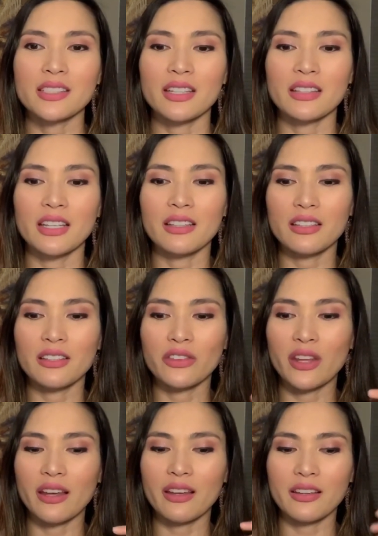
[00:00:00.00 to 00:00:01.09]
and then
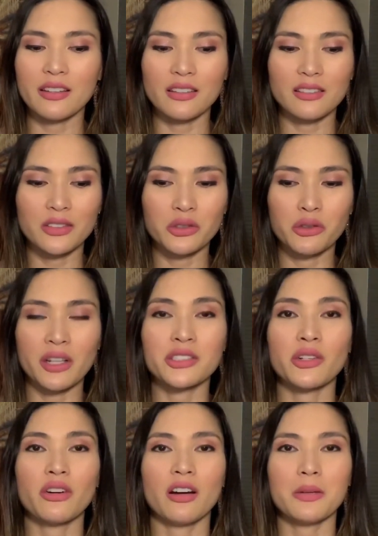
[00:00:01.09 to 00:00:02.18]
they dress
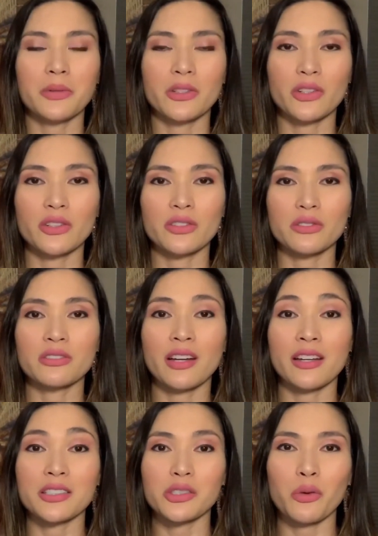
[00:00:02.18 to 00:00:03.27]
her up in her
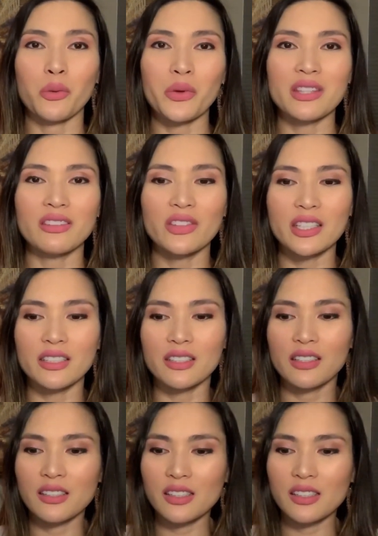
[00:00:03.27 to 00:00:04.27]
nice queenly